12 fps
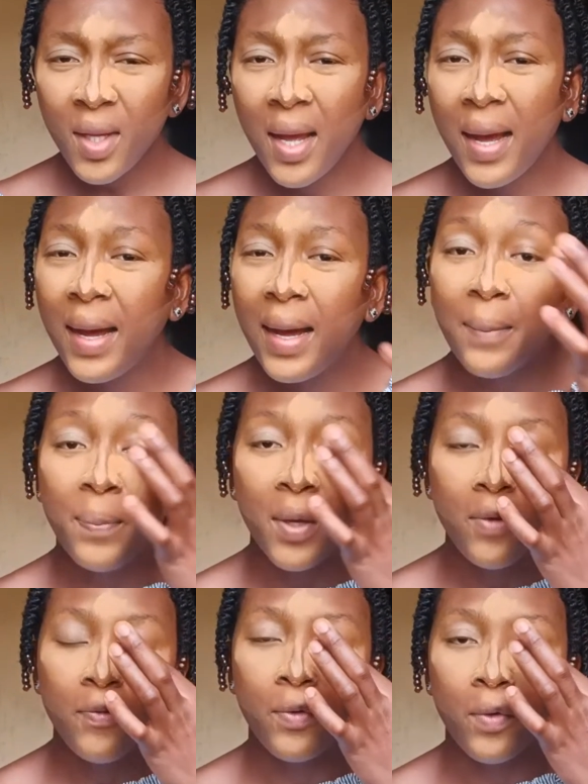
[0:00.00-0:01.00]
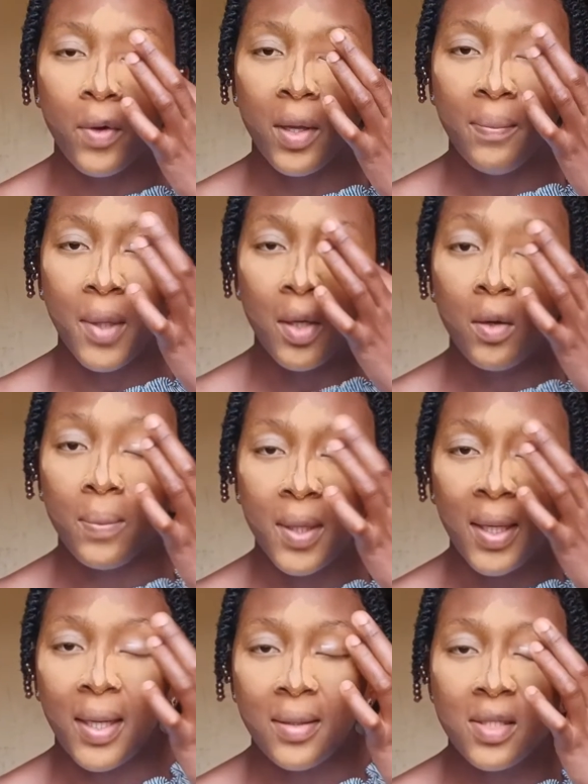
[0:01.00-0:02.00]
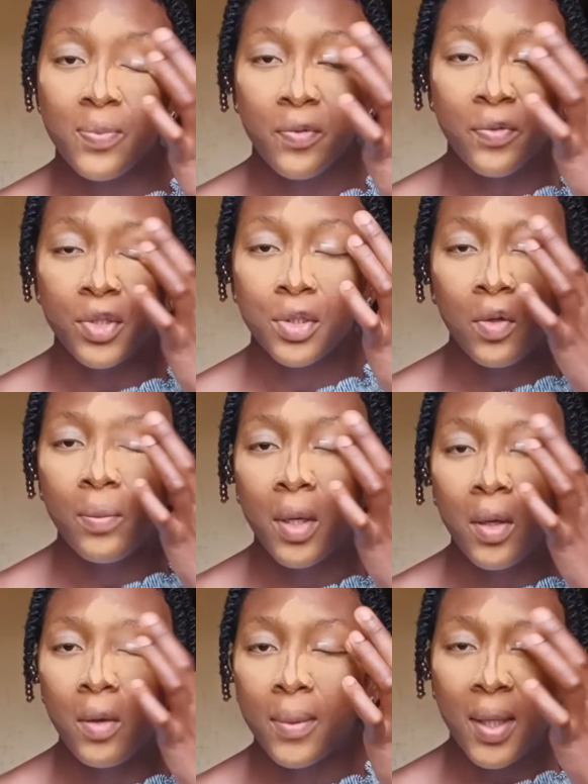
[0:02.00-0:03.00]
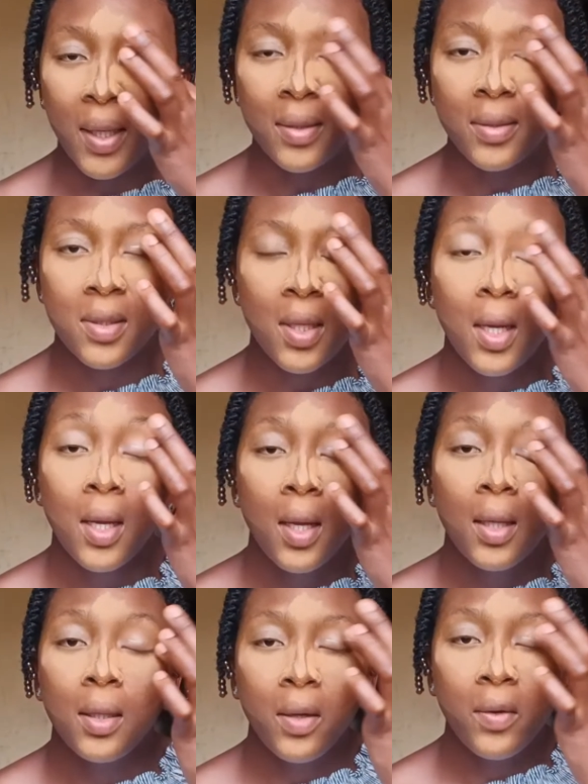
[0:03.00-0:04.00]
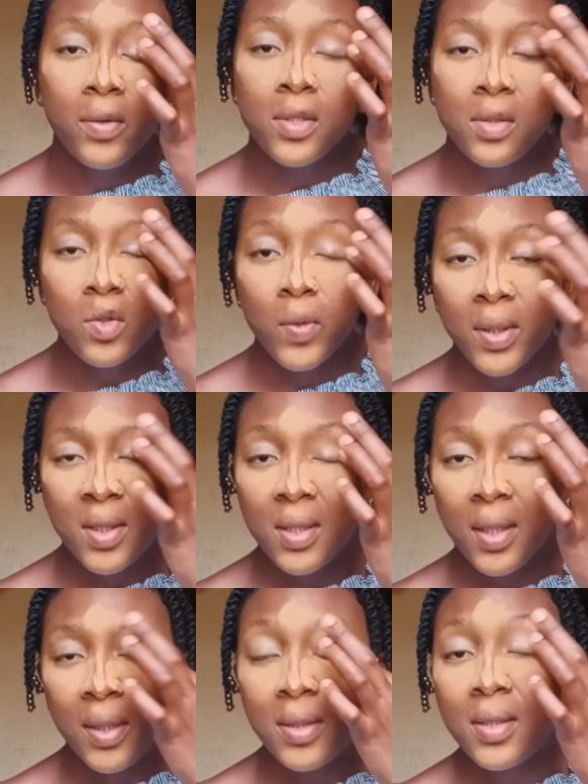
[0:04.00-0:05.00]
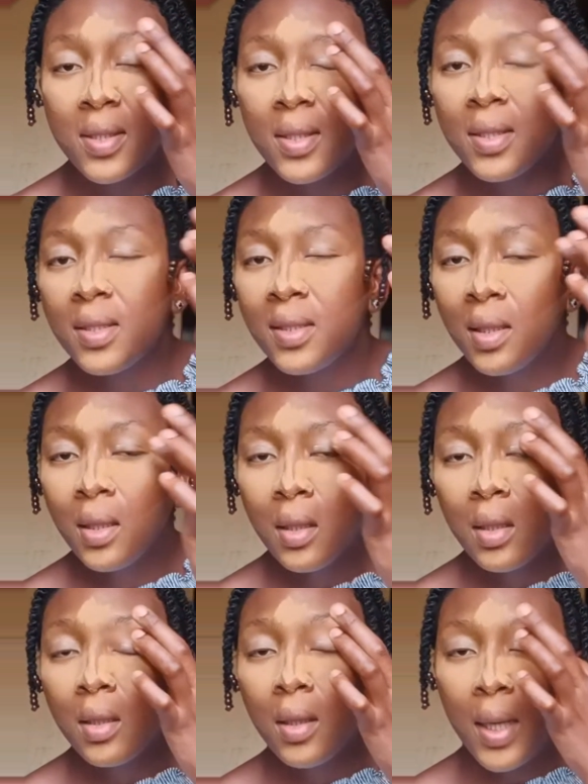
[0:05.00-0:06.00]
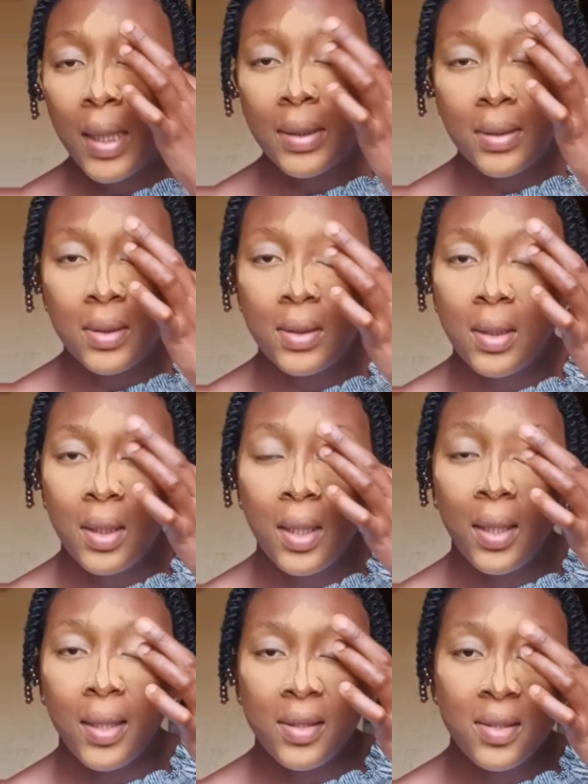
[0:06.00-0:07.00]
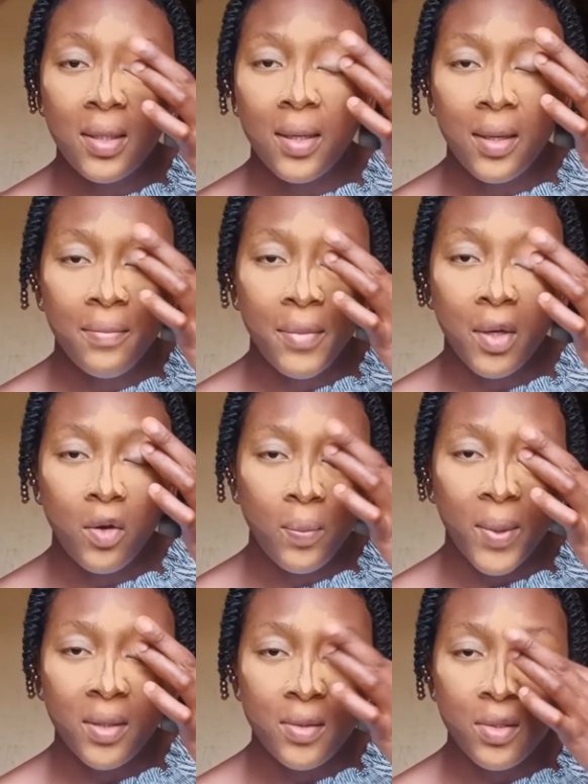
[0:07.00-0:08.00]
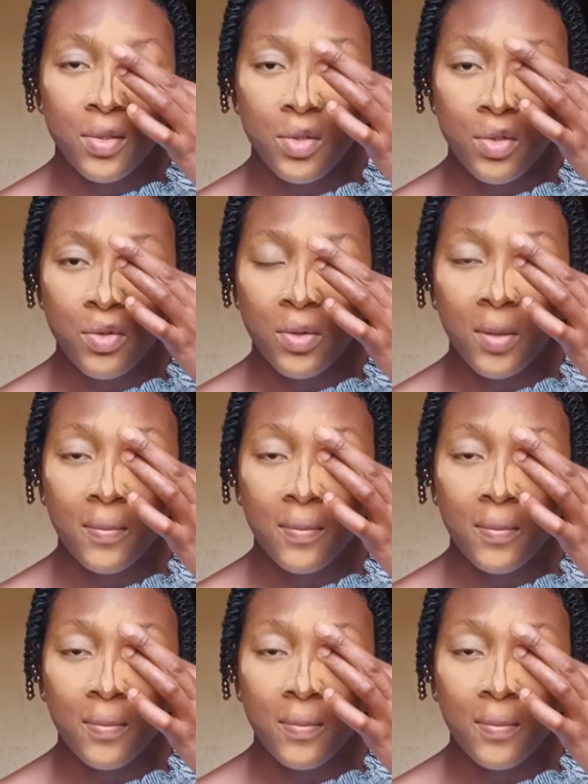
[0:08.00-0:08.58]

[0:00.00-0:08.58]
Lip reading: I paid for a makeup class, professional makeup class, and that was in 2019. And then I started makeup artistry.